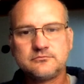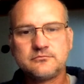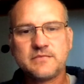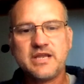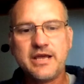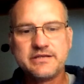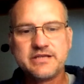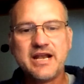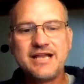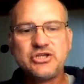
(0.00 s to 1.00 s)
Yes.
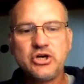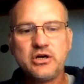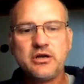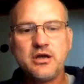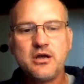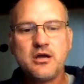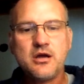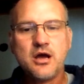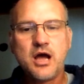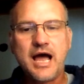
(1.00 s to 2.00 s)
And I took
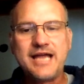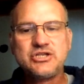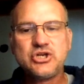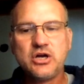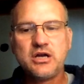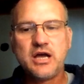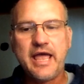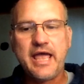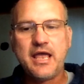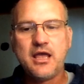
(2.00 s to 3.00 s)

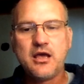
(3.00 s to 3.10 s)
a